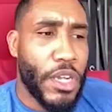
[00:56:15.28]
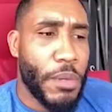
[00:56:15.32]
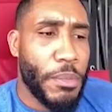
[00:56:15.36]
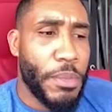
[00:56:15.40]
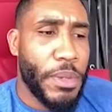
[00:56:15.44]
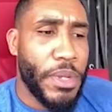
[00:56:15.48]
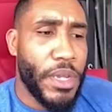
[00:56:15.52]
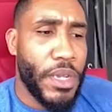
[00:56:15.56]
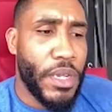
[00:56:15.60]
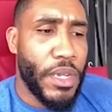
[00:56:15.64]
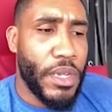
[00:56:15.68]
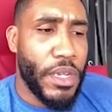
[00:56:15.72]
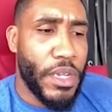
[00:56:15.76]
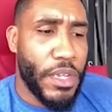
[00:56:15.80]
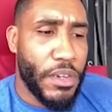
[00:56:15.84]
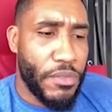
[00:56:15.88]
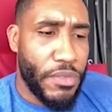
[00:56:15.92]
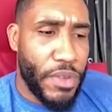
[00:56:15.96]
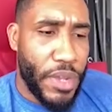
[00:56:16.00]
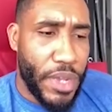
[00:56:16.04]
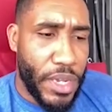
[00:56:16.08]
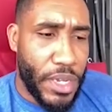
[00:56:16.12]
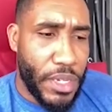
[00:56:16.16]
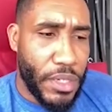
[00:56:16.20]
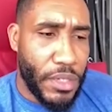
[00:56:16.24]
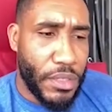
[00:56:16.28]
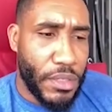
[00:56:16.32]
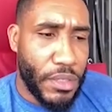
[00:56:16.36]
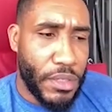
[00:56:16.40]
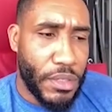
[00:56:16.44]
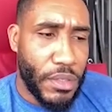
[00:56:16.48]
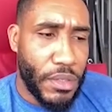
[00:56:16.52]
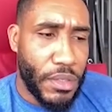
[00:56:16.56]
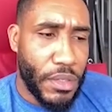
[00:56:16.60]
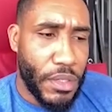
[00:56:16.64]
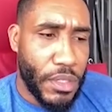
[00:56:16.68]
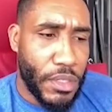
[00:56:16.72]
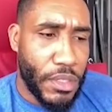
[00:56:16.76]
be in Vegas.
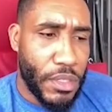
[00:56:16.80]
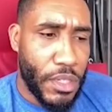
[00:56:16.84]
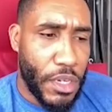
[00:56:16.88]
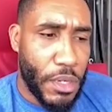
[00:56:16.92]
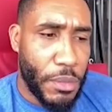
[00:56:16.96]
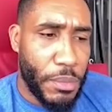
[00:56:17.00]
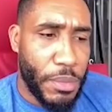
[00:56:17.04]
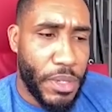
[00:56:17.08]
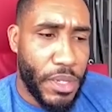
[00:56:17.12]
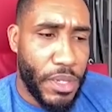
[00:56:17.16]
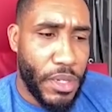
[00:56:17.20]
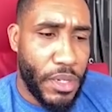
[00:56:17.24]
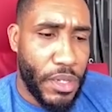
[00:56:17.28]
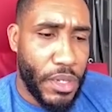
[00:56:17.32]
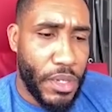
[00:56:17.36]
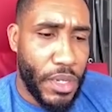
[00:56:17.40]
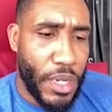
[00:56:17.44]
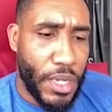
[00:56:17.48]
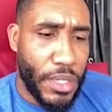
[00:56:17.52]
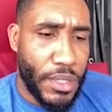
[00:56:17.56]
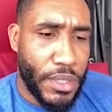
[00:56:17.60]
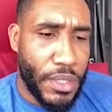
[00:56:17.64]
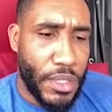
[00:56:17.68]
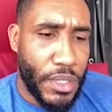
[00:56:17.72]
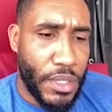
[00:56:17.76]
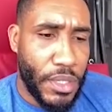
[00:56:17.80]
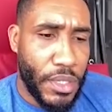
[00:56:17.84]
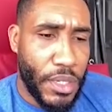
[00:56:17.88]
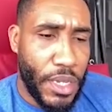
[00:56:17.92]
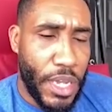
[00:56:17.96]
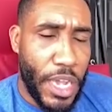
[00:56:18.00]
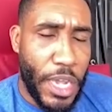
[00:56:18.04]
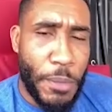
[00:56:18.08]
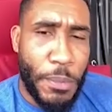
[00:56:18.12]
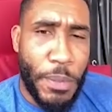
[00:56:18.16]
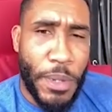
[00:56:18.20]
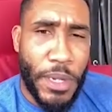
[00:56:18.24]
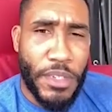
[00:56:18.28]
It's going to be at the
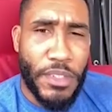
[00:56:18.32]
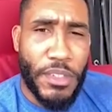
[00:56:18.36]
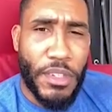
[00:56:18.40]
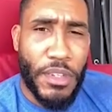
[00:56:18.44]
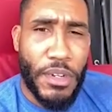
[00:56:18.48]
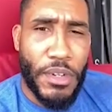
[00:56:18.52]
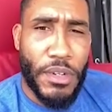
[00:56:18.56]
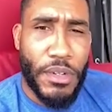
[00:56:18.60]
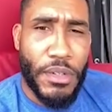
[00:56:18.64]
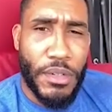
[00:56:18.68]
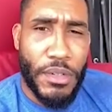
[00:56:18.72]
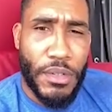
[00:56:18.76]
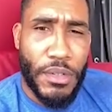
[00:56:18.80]
Apex Center.